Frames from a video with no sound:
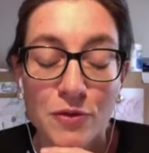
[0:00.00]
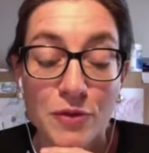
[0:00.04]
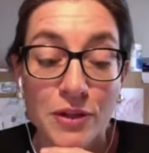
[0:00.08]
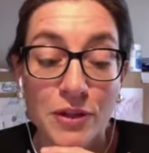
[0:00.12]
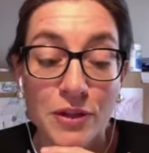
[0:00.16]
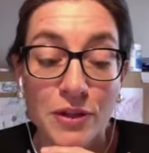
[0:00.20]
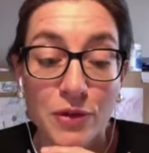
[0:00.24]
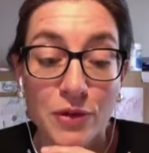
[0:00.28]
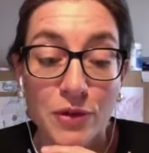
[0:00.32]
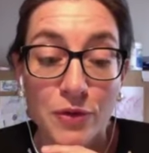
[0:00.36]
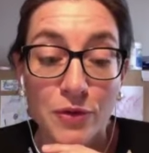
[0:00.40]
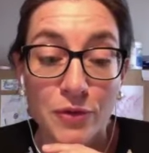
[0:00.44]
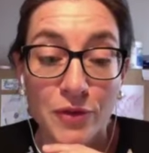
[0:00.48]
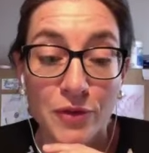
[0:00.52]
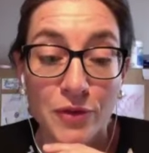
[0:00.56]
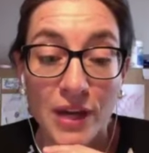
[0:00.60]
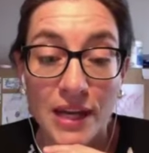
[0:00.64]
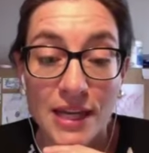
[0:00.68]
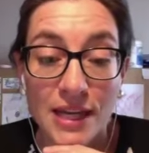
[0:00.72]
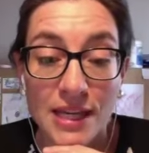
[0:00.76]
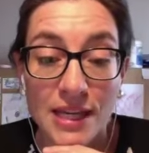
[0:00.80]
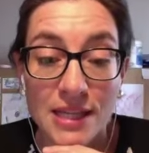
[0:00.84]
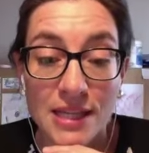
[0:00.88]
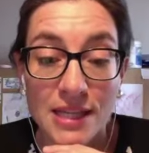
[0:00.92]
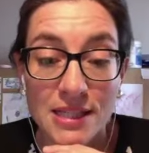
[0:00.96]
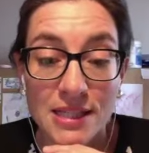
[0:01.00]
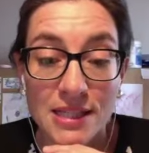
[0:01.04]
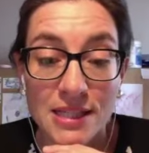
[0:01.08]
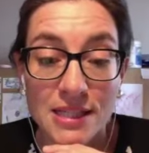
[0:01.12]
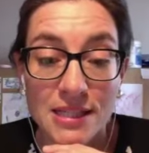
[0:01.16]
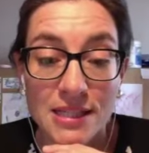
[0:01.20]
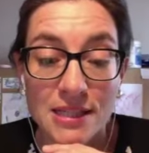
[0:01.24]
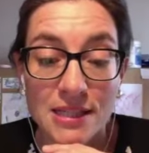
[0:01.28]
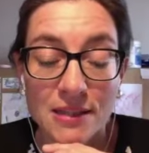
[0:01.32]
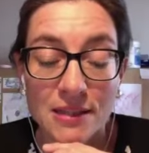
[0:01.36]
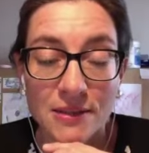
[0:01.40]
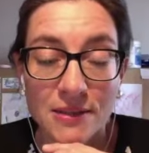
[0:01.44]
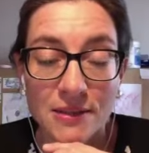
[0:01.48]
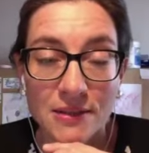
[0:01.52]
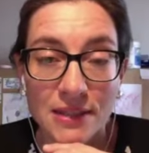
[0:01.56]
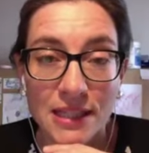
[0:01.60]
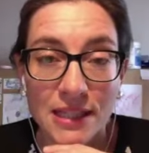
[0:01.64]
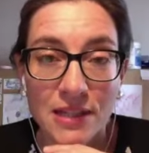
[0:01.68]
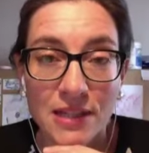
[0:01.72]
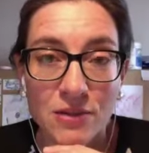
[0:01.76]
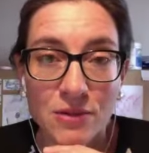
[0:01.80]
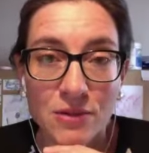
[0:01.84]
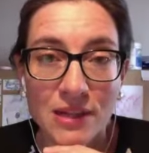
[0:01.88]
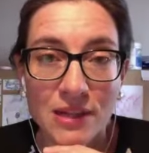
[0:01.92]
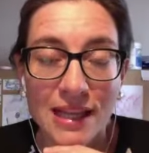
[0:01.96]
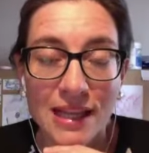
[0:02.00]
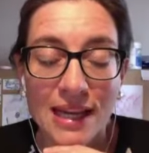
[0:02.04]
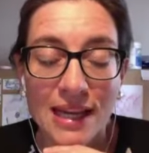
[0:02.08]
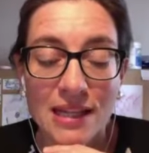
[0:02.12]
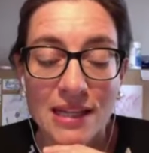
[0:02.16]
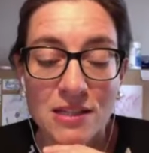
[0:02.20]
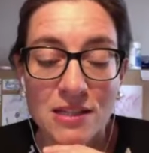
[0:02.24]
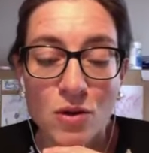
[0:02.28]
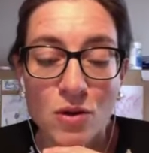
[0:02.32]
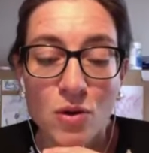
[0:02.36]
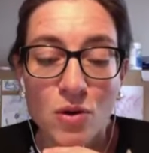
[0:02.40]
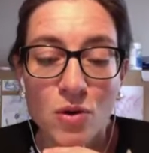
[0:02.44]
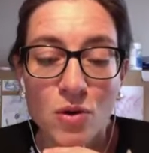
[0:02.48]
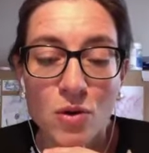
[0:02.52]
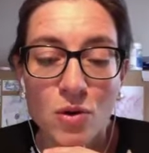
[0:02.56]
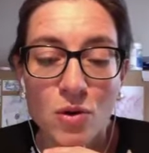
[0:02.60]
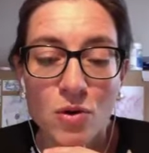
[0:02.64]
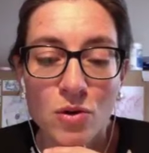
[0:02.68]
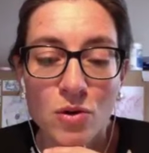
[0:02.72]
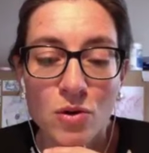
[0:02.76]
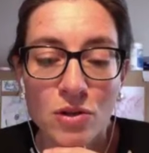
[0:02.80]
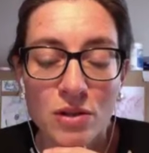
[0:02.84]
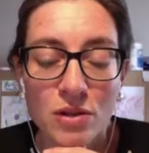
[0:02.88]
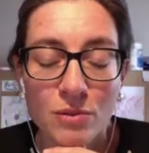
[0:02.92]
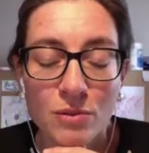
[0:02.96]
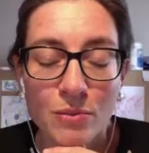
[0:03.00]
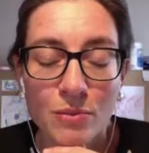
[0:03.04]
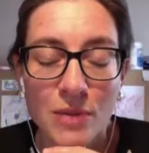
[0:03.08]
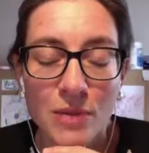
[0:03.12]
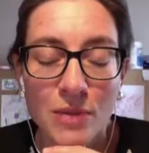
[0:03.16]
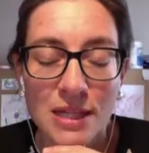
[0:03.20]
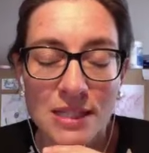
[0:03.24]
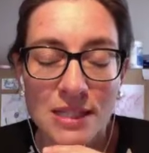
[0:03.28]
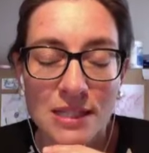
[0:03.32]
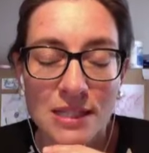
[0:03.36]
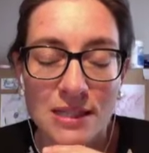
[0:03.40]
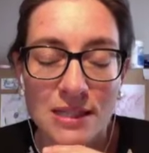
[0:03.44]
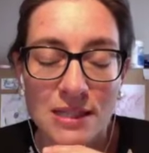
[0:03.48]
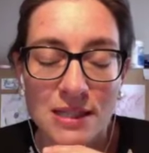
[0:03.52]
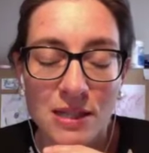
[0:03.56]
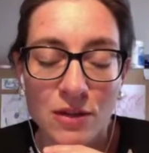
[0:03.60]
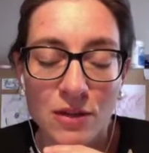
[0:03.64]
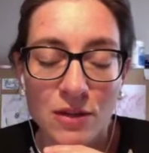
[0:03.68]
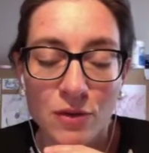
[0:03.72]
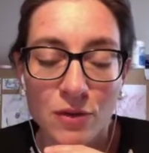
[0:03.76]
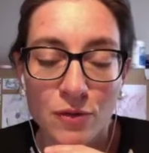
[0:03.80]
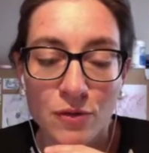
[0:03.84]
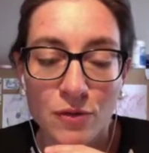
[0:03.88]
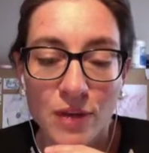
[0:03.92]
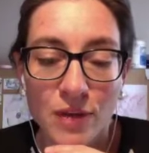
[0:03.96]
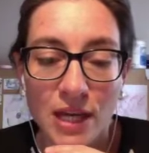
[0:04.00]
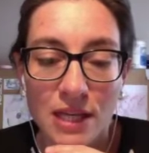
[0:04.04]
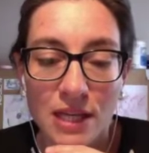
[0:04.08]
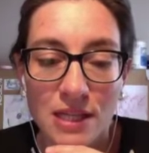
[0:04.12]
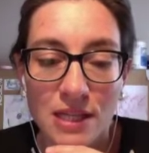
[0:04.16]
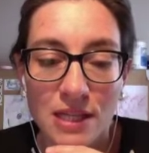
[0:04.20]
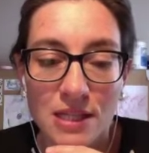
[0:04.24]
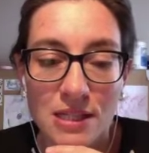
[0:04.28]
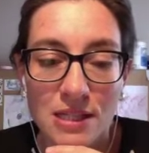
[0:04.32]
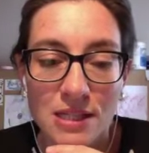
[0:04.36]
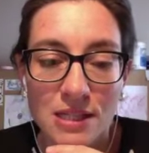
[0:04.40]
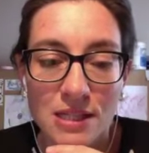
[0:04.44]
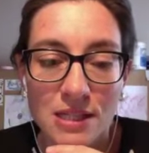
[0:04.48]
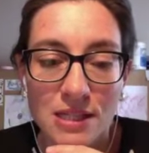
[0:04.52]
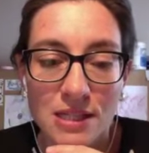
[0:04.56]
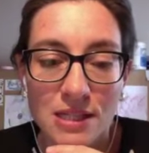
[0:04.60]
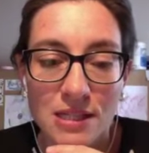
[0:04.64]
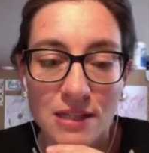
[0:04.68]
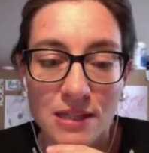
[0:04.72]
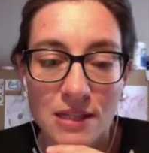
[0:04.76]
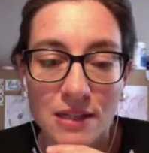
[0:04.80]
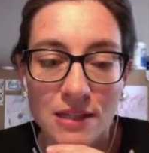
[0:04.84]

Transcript: Feel your face and relax all the muscles in your face.